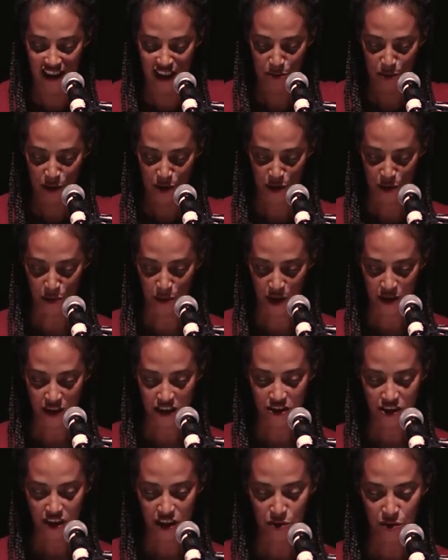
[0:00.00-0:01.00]

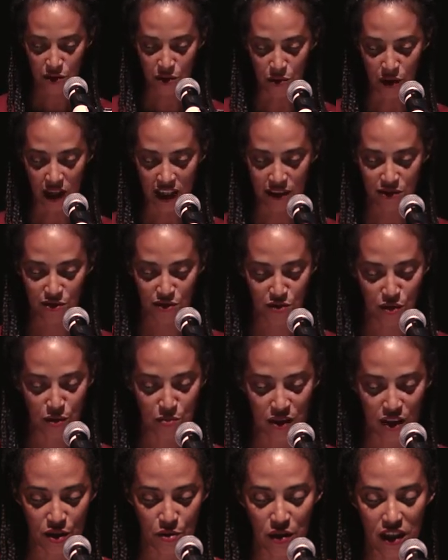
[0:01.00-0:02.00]
Epistemology derives
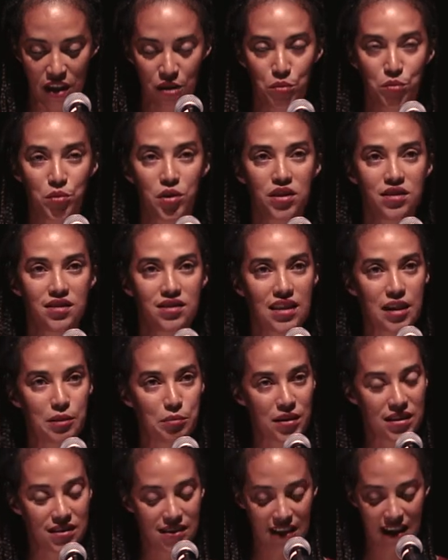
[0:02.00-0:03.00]
from the Greek words
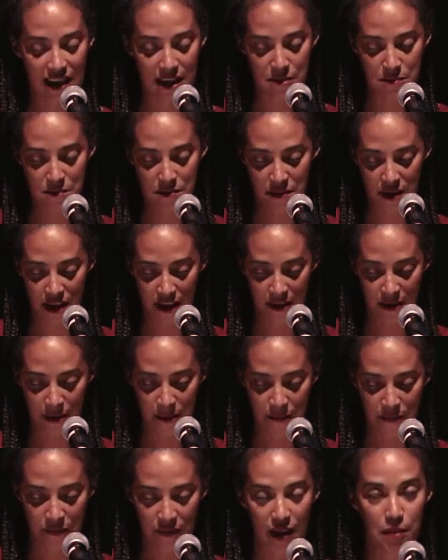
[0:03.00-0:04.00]
episteme,
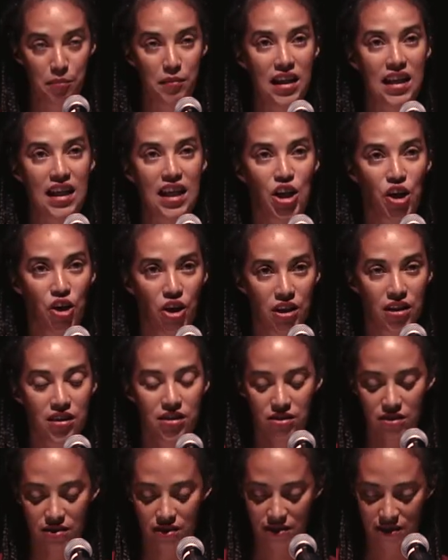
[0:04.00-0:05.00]
meaning
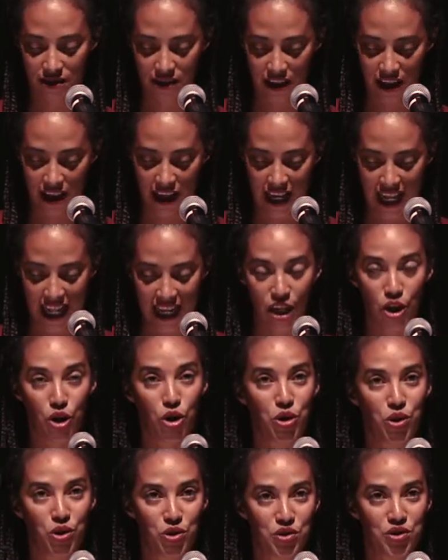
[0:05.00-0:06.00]
knowledge, and
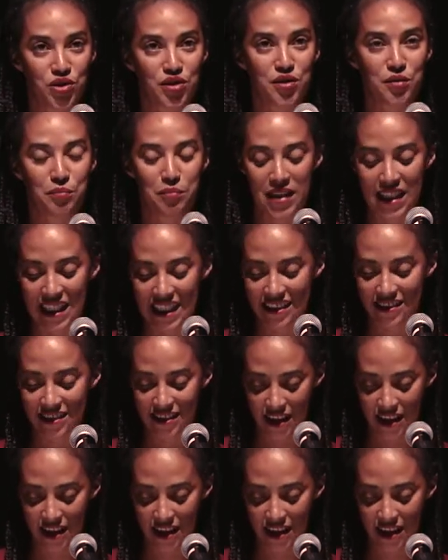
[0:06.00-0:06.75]
logos, meaning